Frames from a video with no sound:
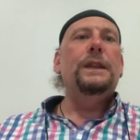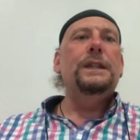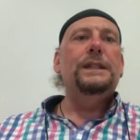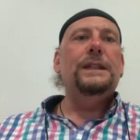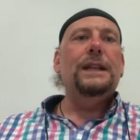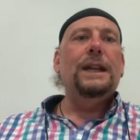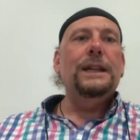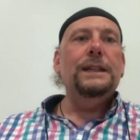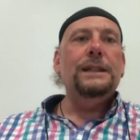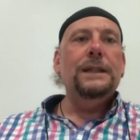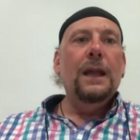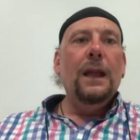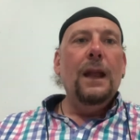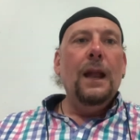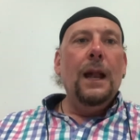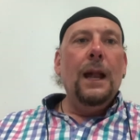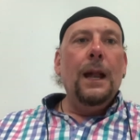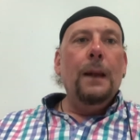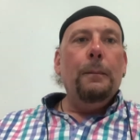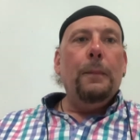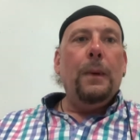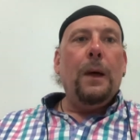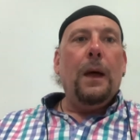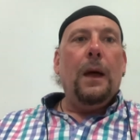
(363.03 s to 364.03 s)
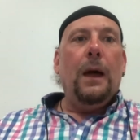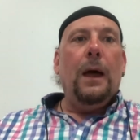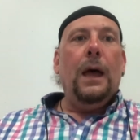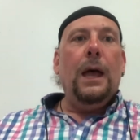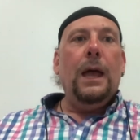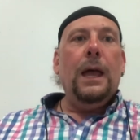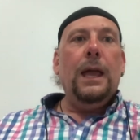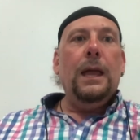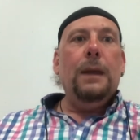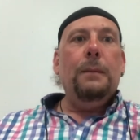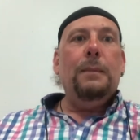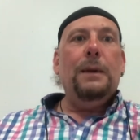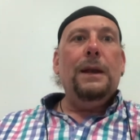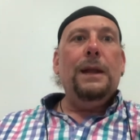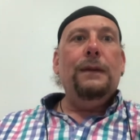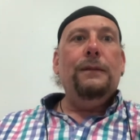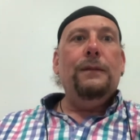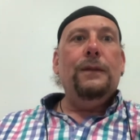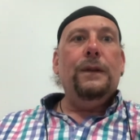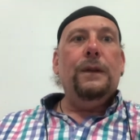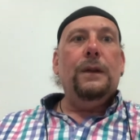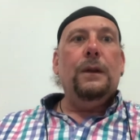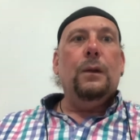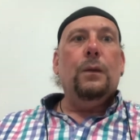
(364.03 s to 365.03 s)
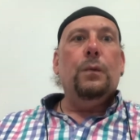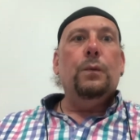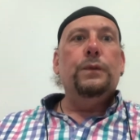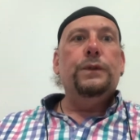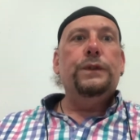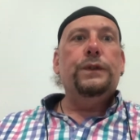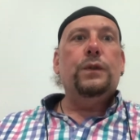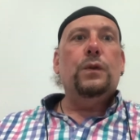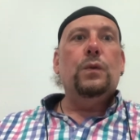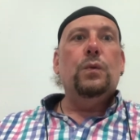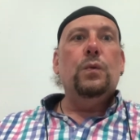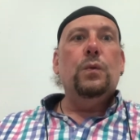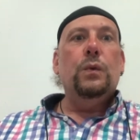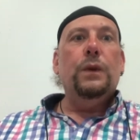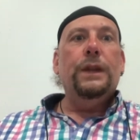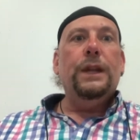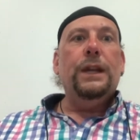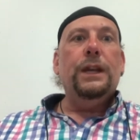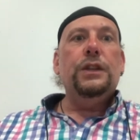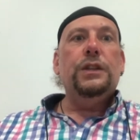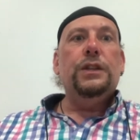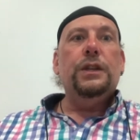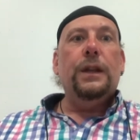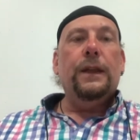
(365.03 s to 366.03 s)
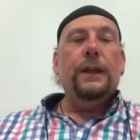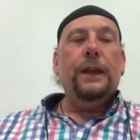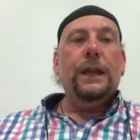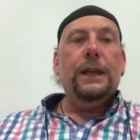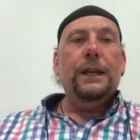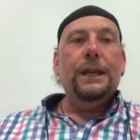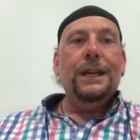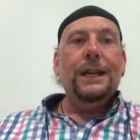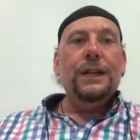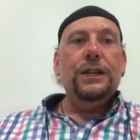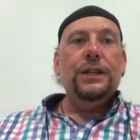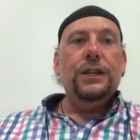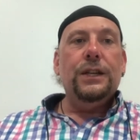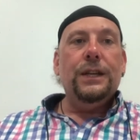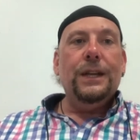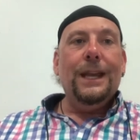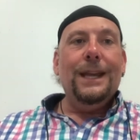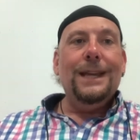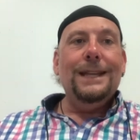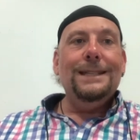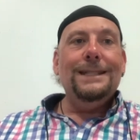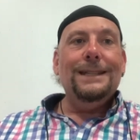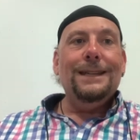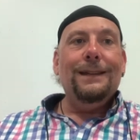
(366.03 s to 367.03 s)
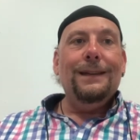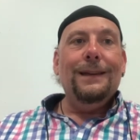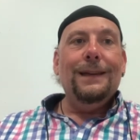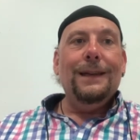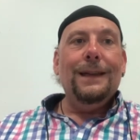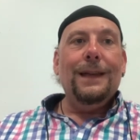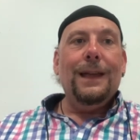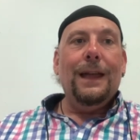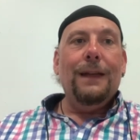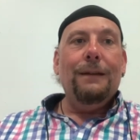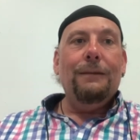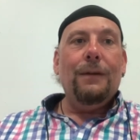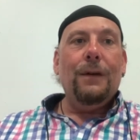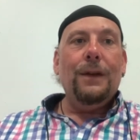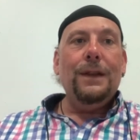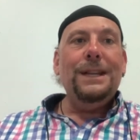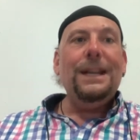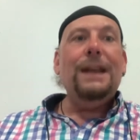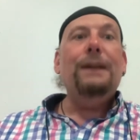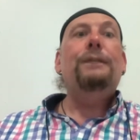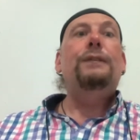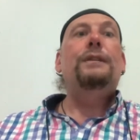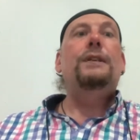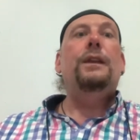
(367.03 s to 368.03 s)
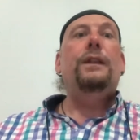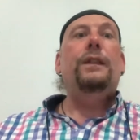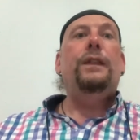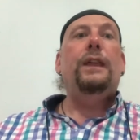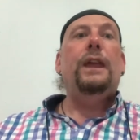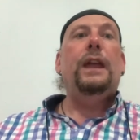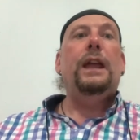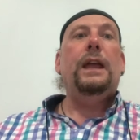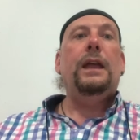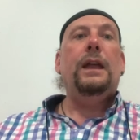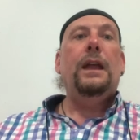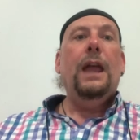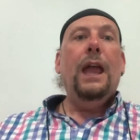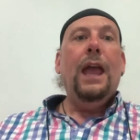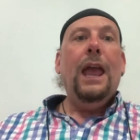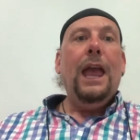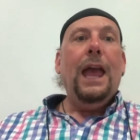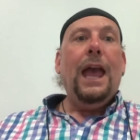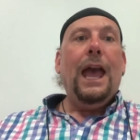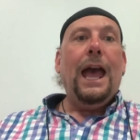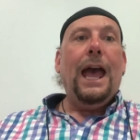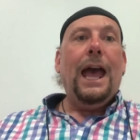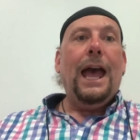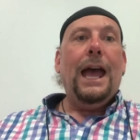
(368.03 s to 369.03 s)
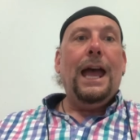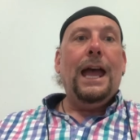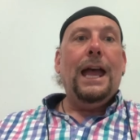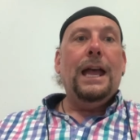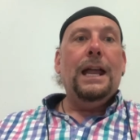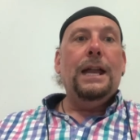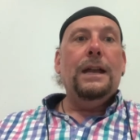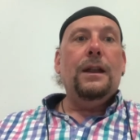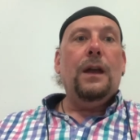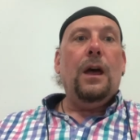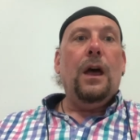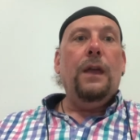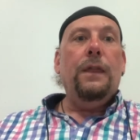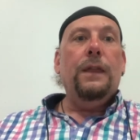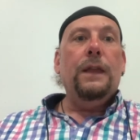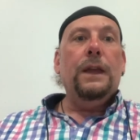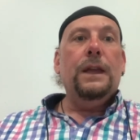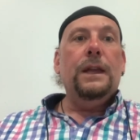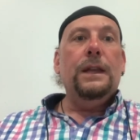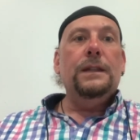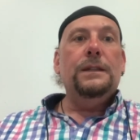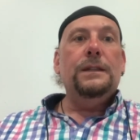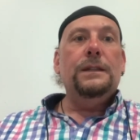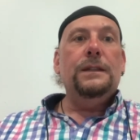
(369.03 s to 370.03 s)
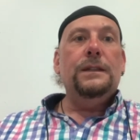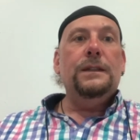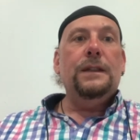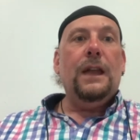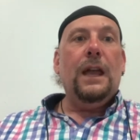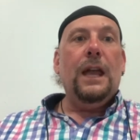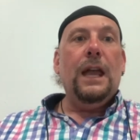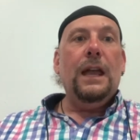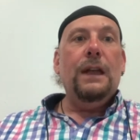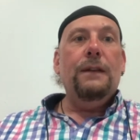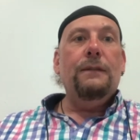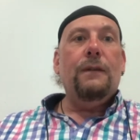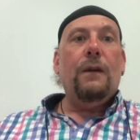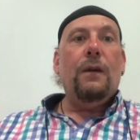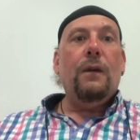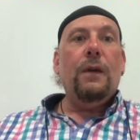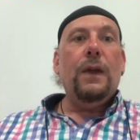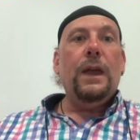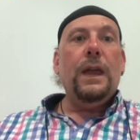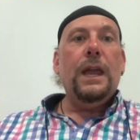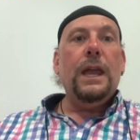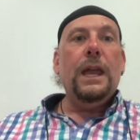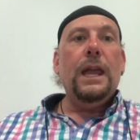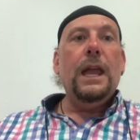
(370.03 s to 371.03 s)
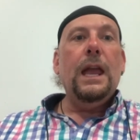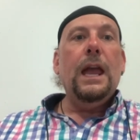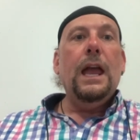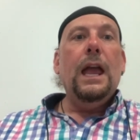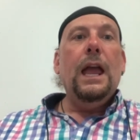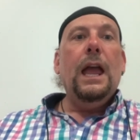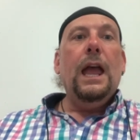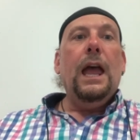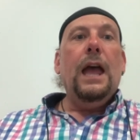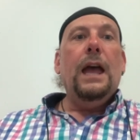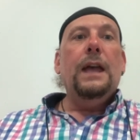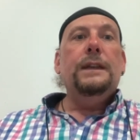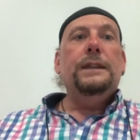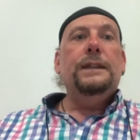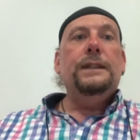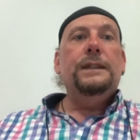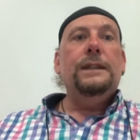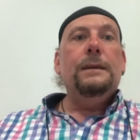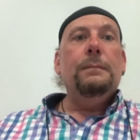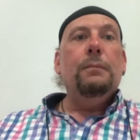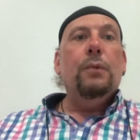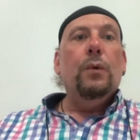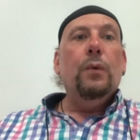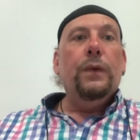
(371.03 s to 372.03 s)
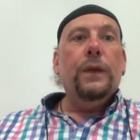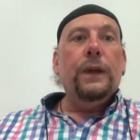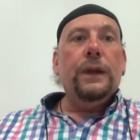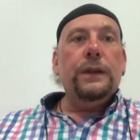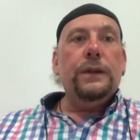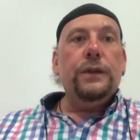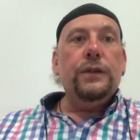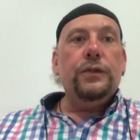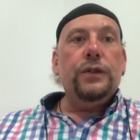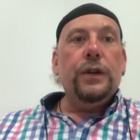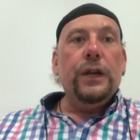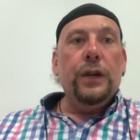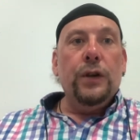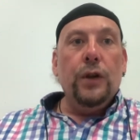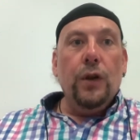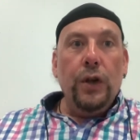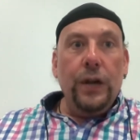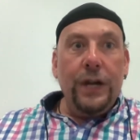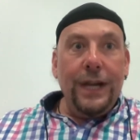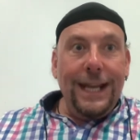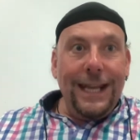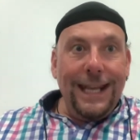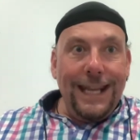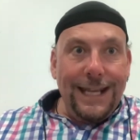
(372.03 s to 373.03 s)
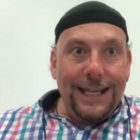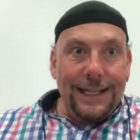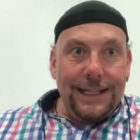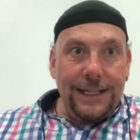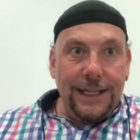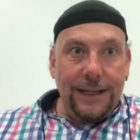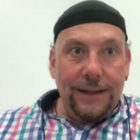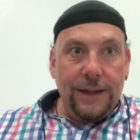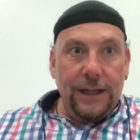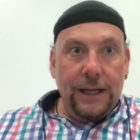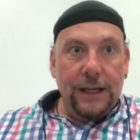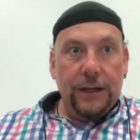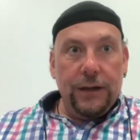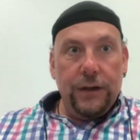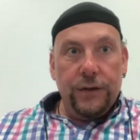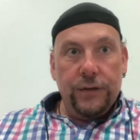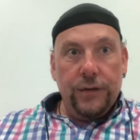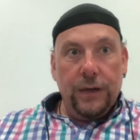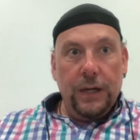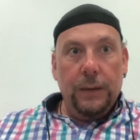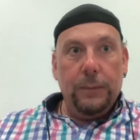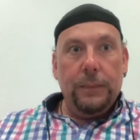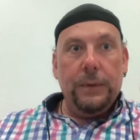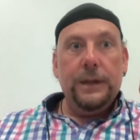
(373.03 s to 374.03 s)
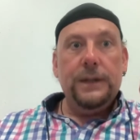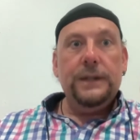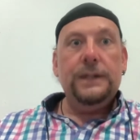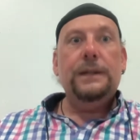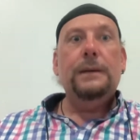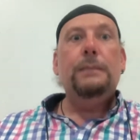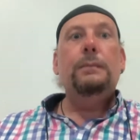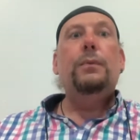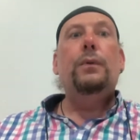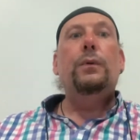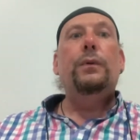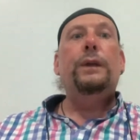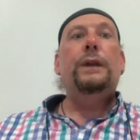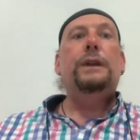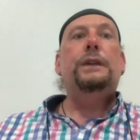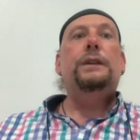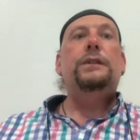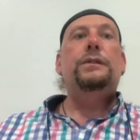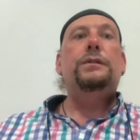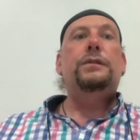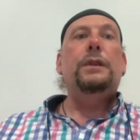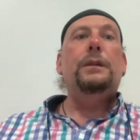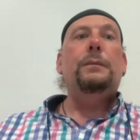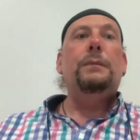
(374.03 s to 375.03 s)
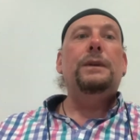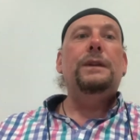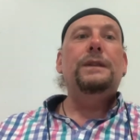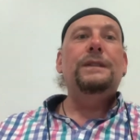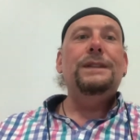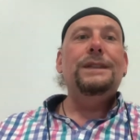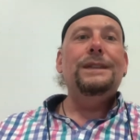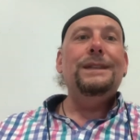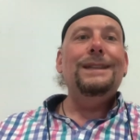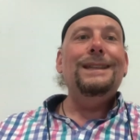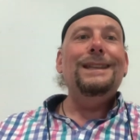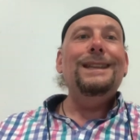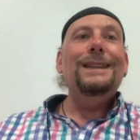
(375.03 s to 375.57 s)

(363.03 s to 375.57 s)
these days. But I believe in old school addiction. I think addiction is a very definite thing. And I think it's a very simple thing to treat. Not an easy thing to treat, but a simple thing to treat because